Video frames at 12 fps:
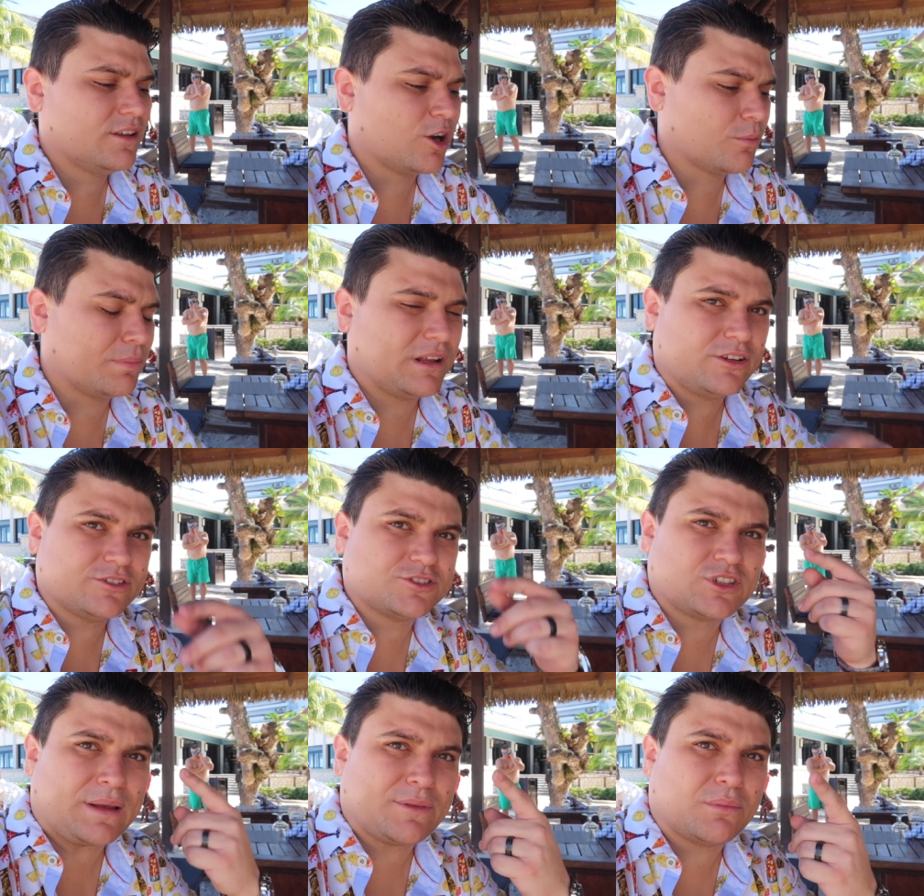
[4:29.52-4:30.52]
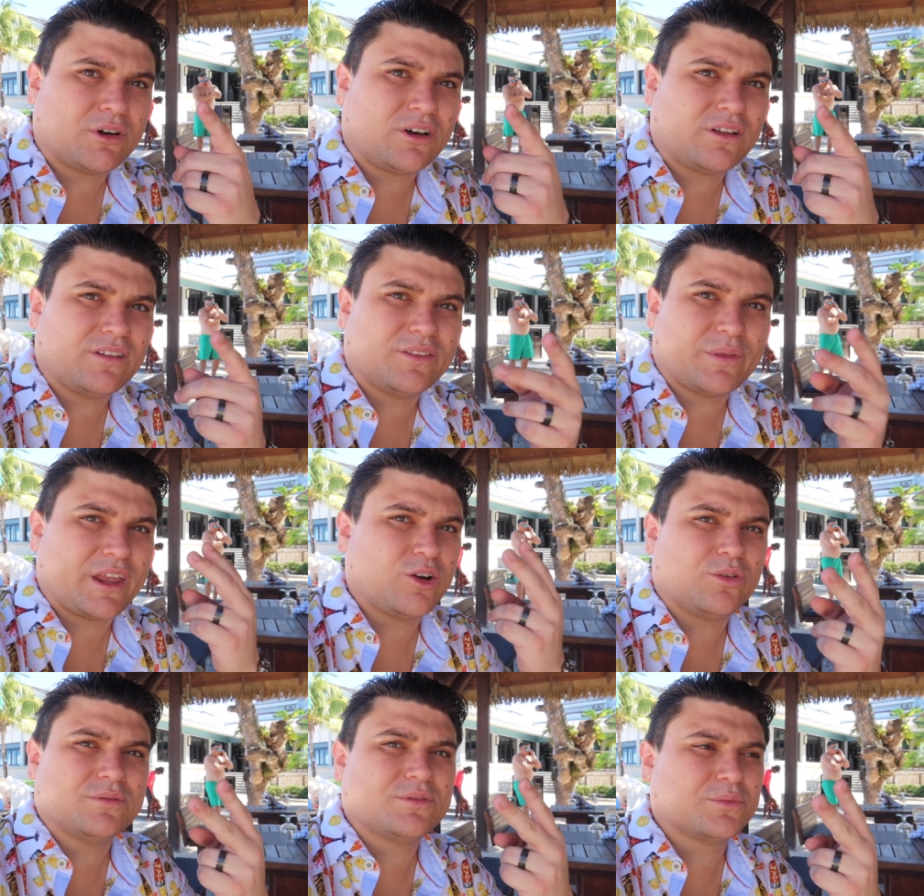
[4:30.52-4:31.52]
Our butlers dropped the ball. They
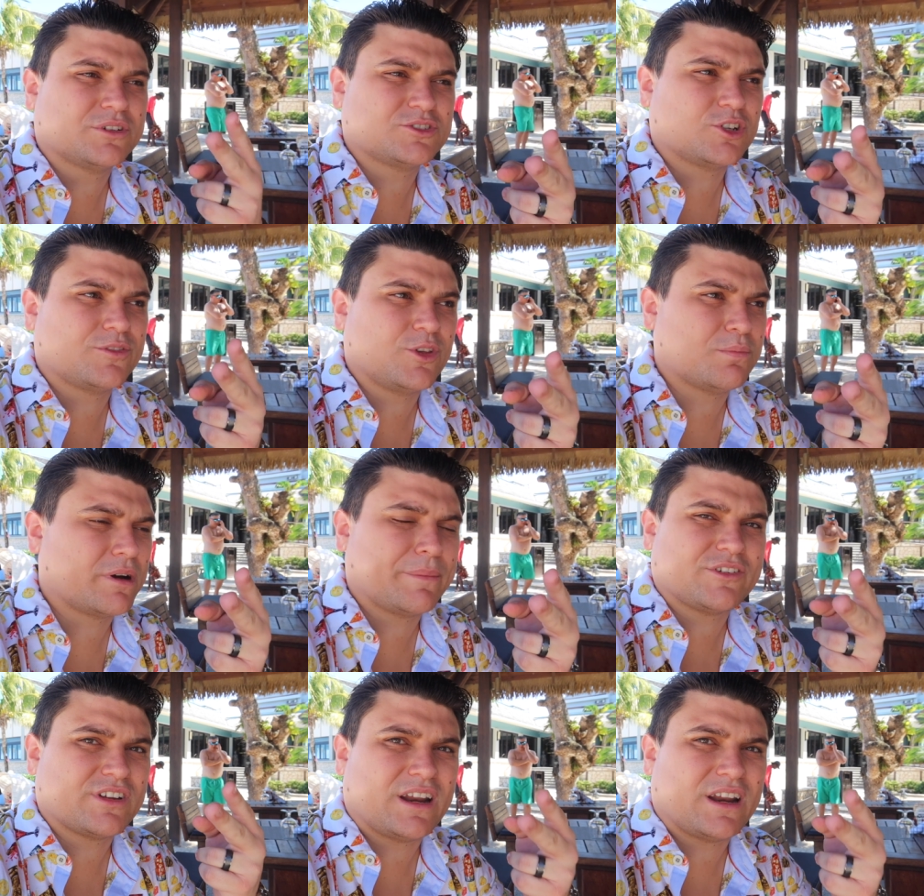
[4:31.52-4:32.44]
don't reserve you pretty much